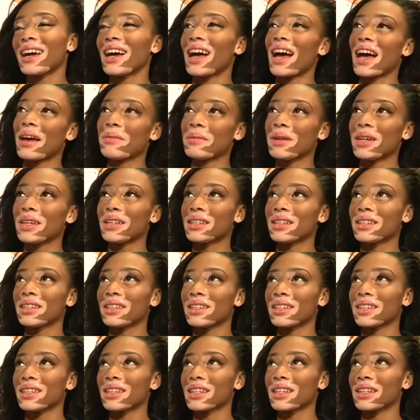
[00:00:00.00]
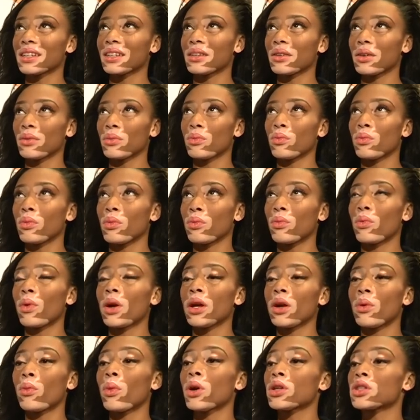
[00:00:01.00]
I mean,
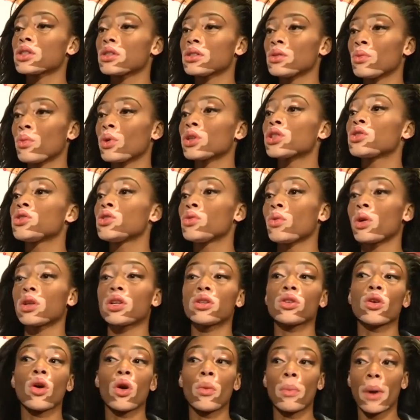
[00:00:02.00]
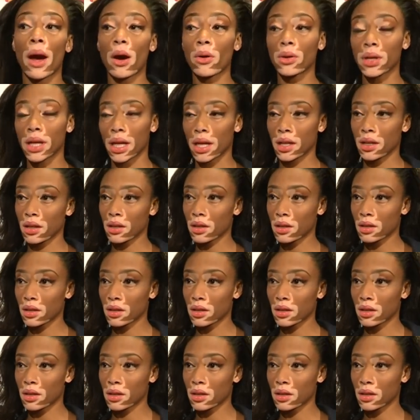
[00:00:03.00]
what do you want to know about it?